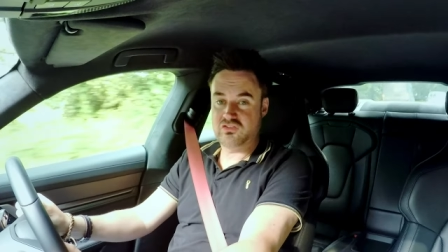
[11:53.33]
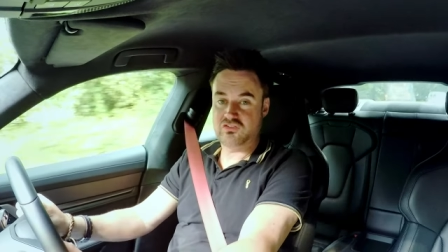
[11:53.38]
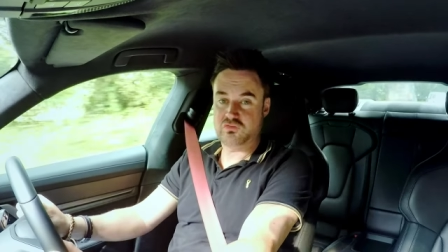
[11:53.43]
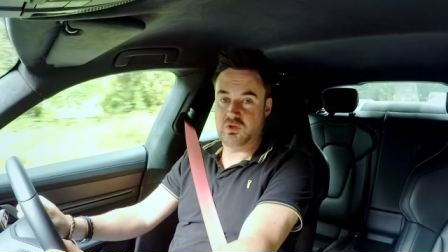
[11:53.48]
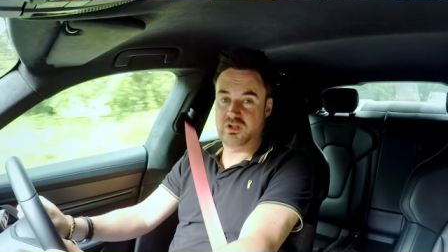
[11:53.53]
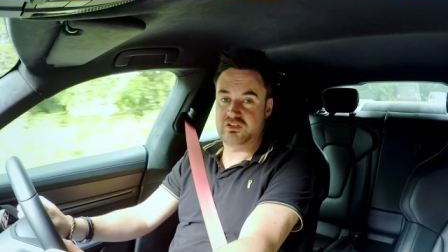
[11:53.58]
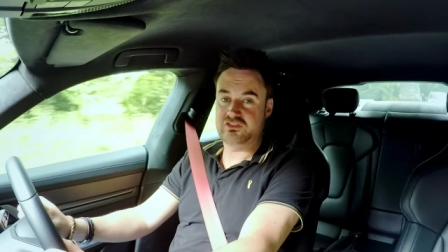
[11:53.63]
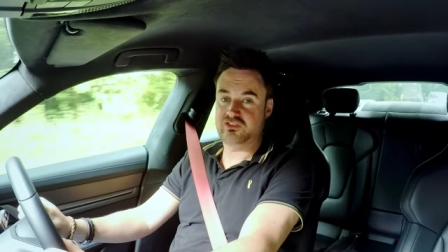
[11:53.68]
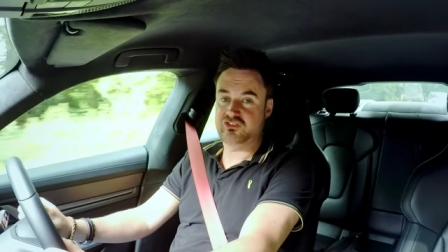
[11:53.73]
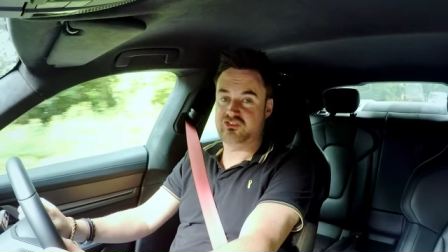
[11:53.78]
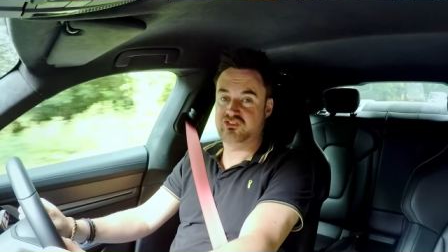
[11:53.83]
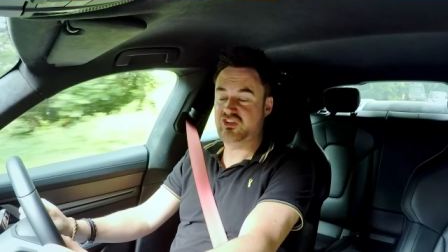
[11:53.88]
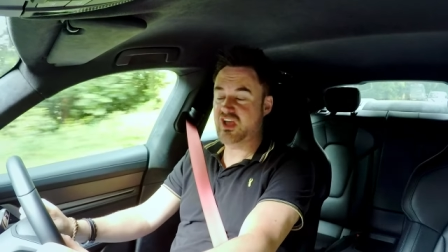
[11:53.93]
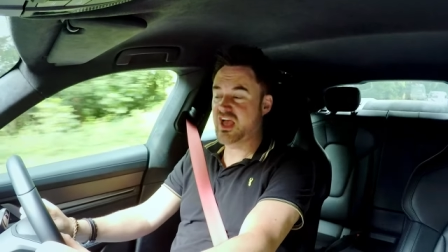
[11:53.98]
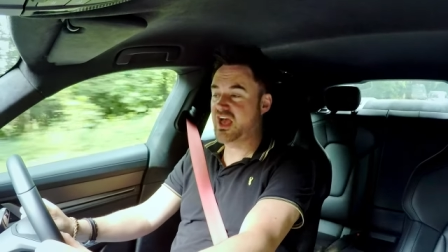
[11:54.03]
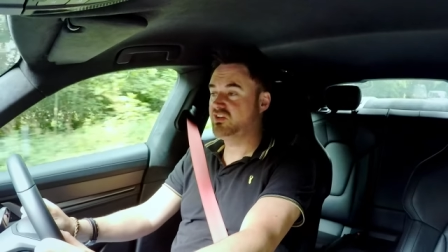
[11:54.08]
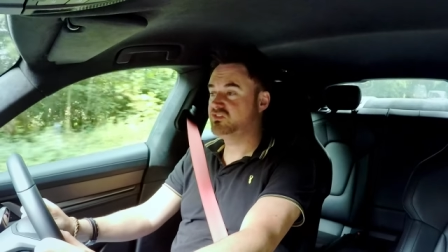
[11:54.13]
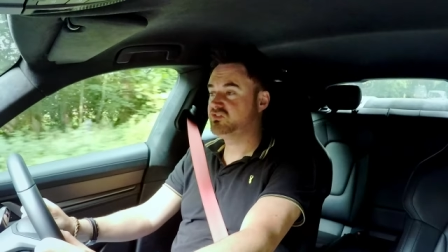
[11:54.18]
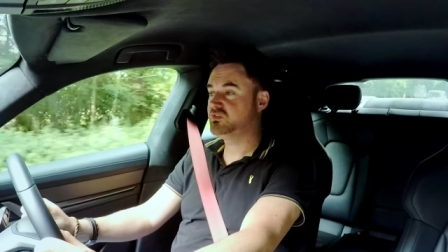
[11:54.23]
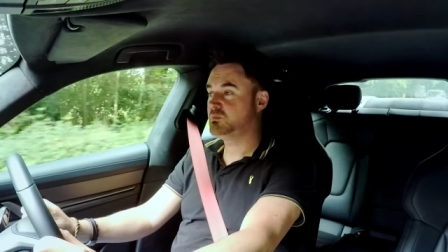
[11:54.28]
Just wanted to
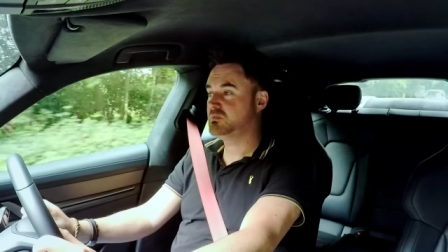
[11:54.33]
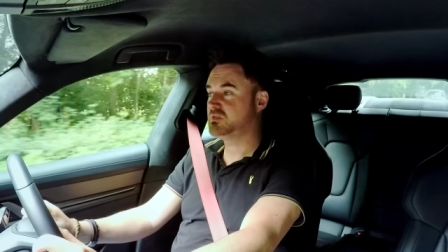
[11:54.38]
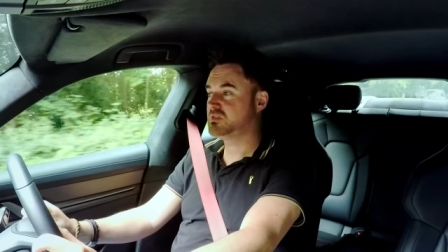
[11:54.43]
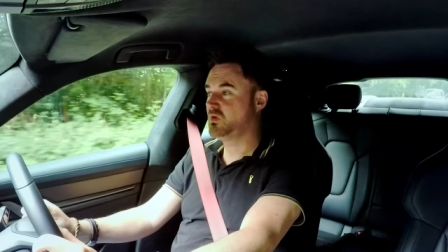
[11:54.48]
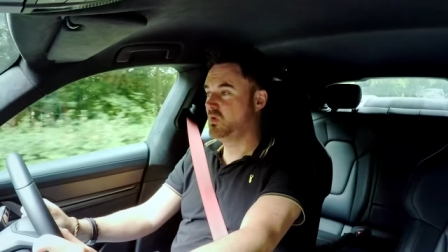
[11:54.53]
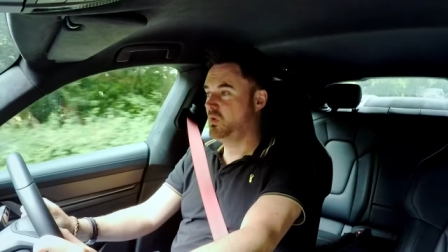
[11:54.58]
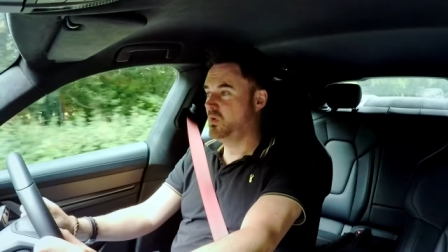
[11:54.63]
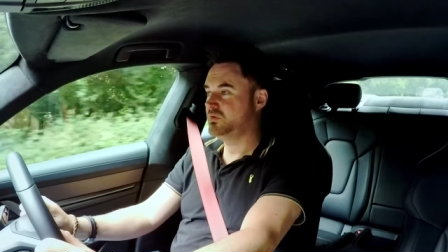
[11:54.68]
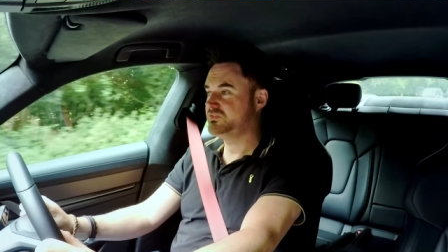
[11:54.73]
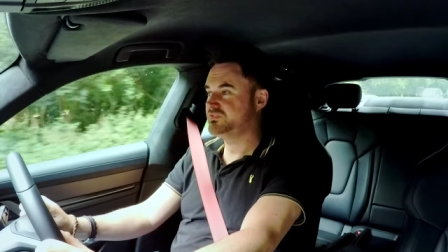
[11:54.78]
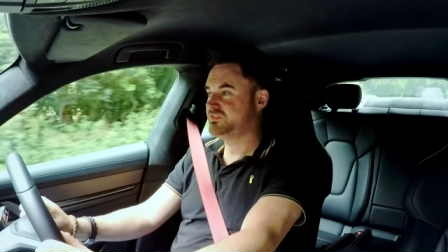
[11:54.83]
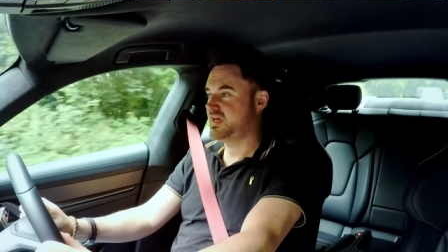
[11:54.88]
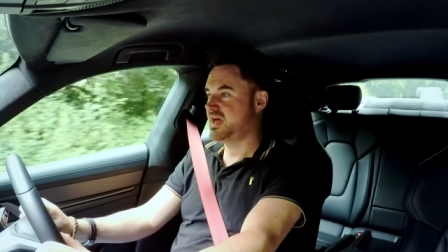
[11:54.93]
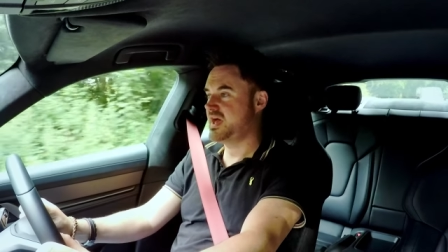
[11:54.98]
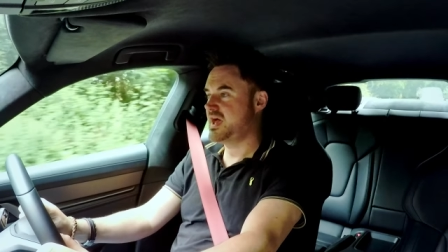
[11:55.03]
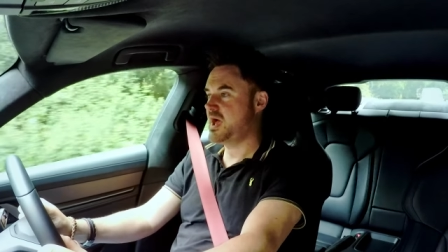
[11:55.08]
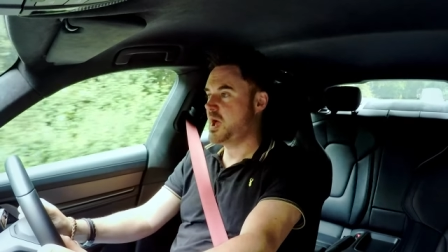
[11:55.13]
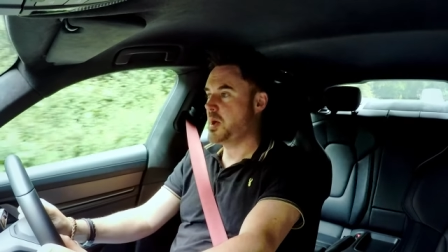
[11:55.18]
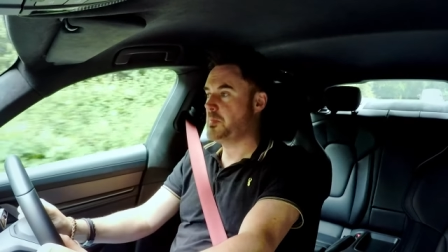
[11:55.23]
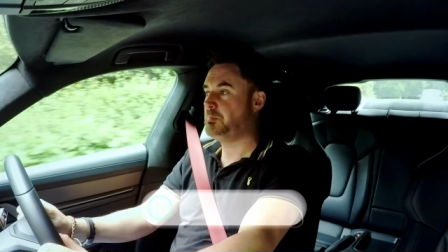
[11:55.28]
share some thoughts
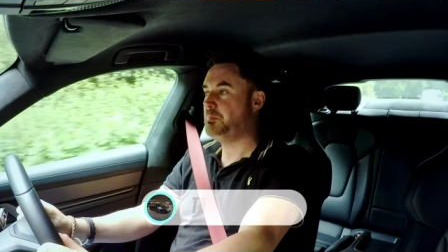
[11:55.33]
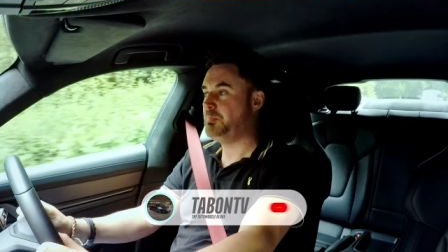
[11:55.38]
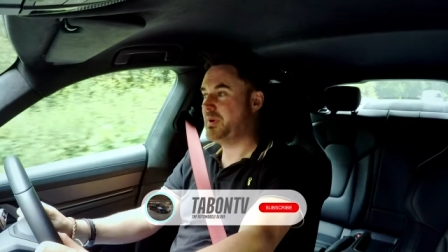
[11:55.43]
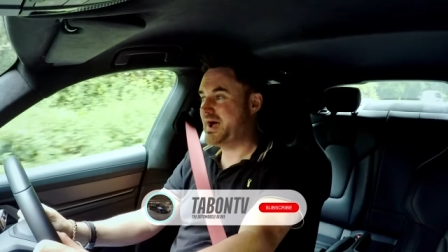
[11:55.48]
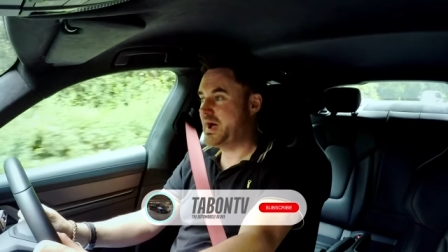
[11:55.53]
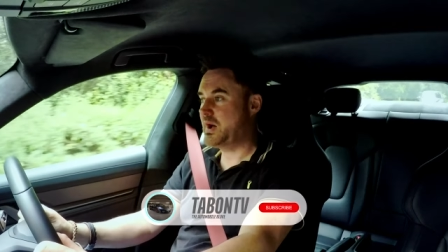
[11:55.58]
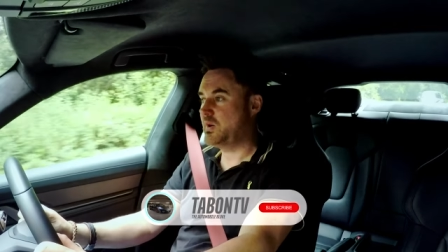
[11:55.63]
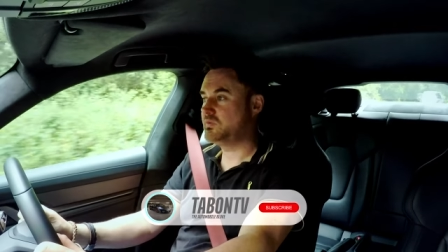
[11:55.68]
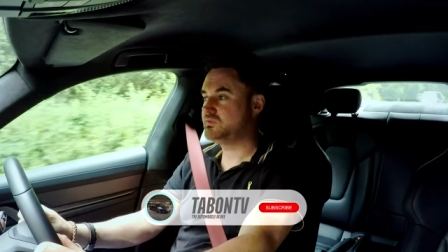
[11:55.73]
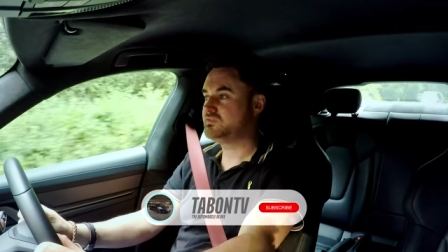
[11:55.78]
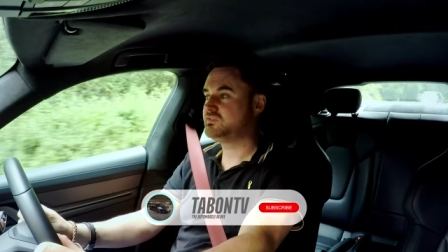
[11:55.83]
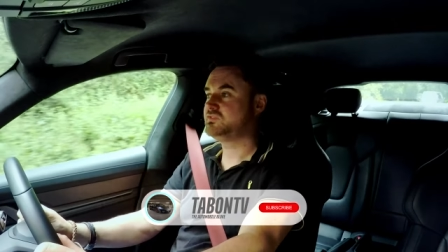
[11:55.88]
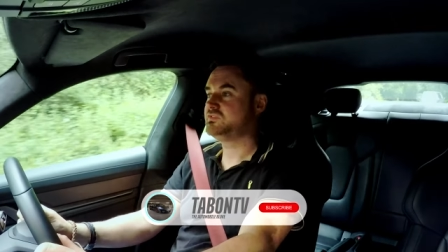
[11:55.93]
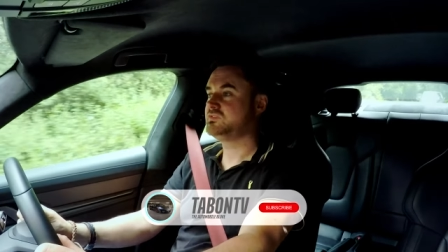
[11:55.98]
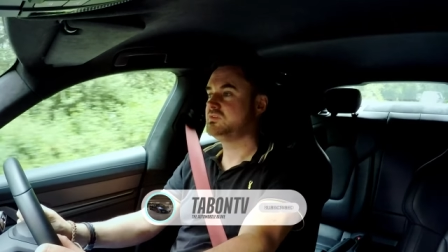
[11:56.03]
there about